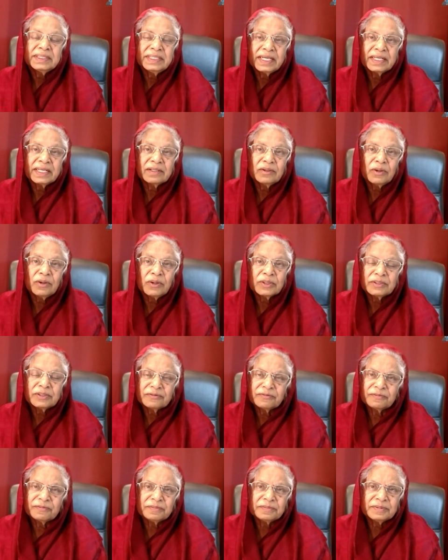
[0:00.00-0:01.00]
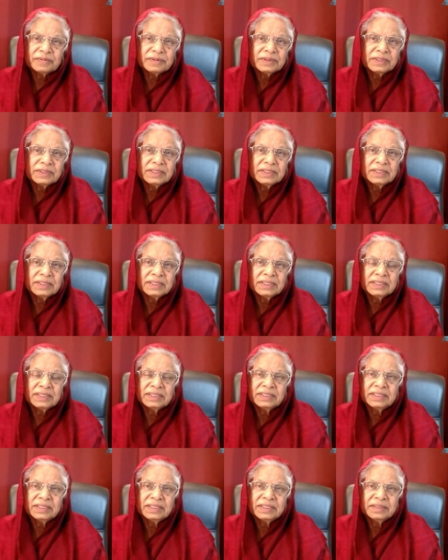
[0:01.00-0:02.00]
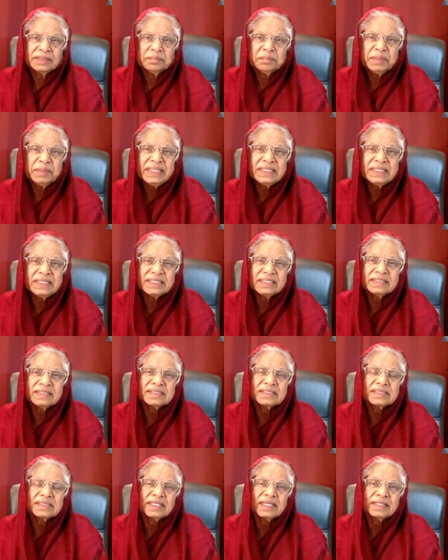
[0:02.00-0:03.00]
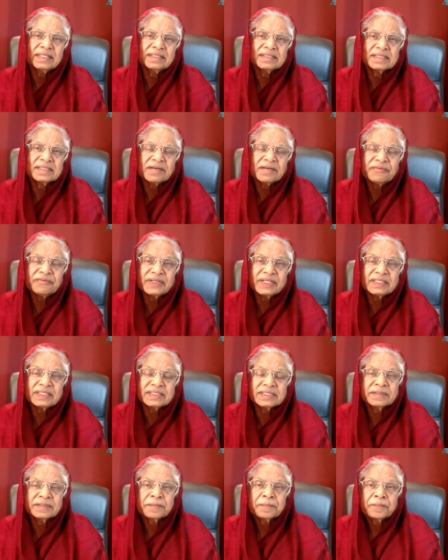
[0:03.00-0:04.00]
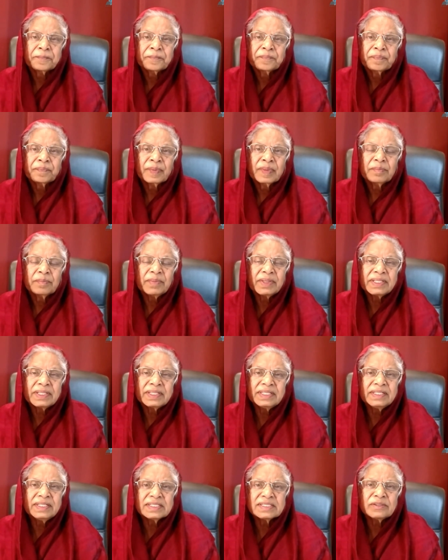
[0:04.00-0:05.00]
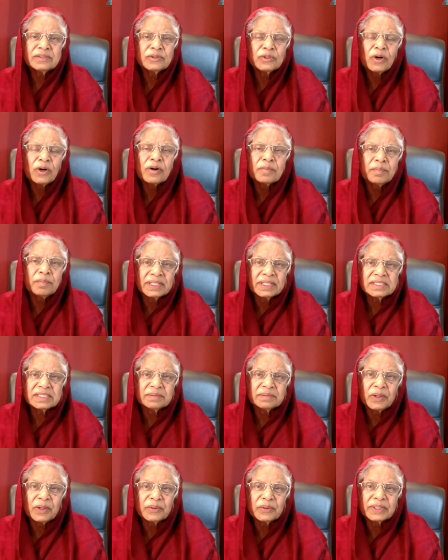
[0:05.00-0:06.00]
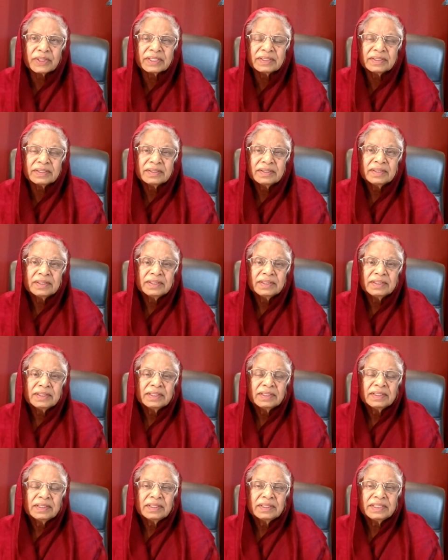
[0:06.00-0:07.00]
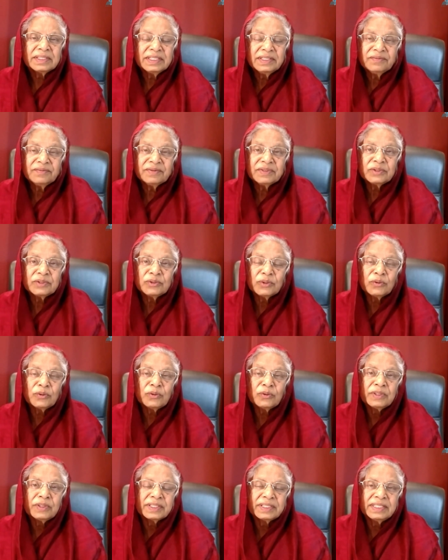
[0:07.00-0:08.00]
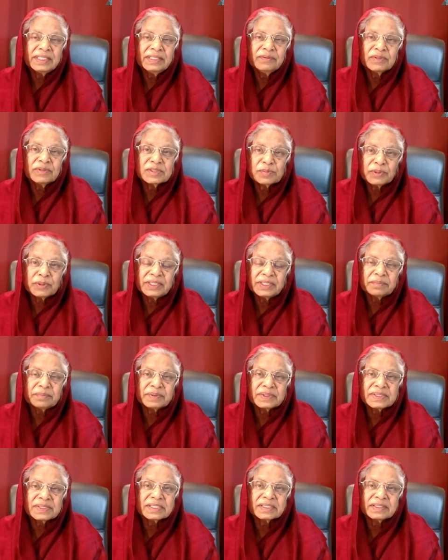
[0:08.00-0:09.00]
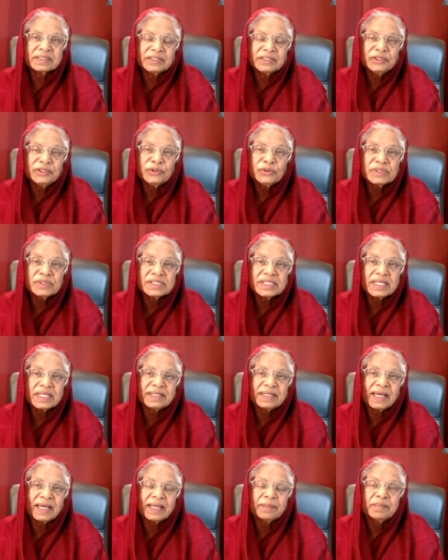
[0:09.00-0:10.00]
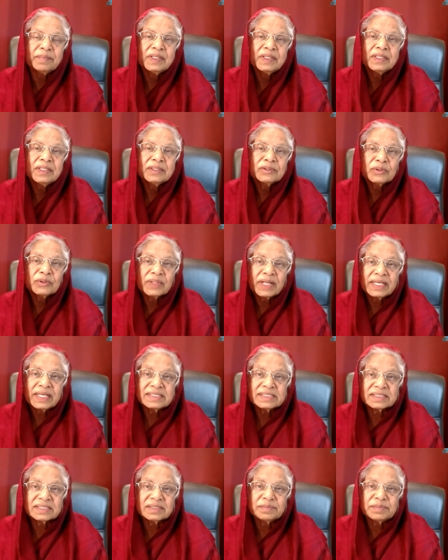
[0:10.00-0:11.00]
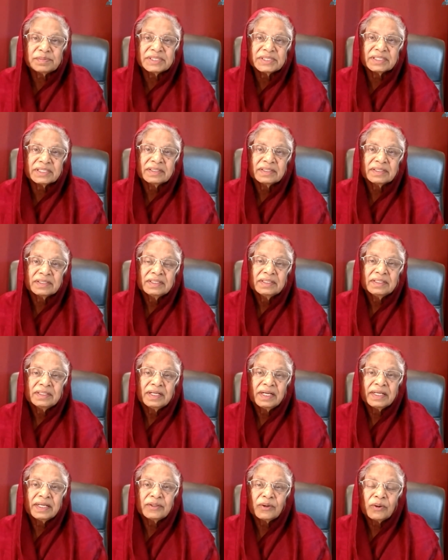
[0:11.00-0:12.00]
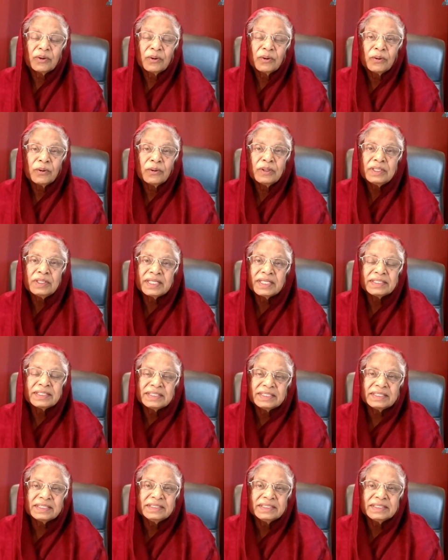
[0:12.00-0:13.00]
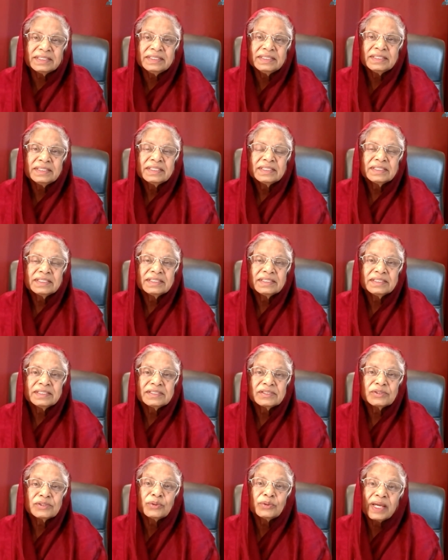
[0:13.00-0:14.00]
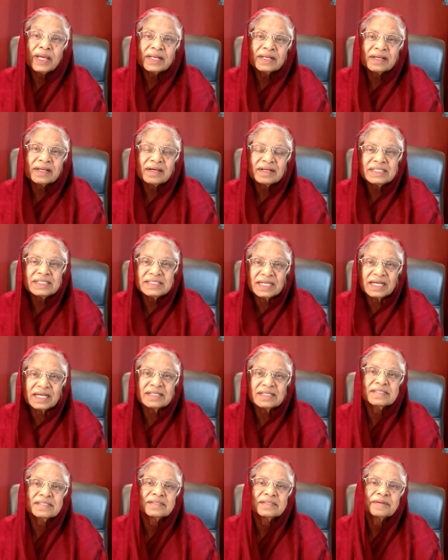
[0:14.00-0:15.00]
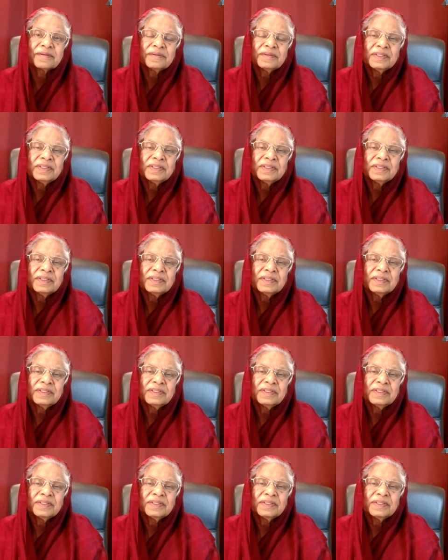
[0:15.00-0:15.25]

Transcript: He had a lot of uh, beatings and sufferings, but he doesn't talk much about it. Even though he was put in prison, he used that time to write scripture. And all that he did is to encourage us.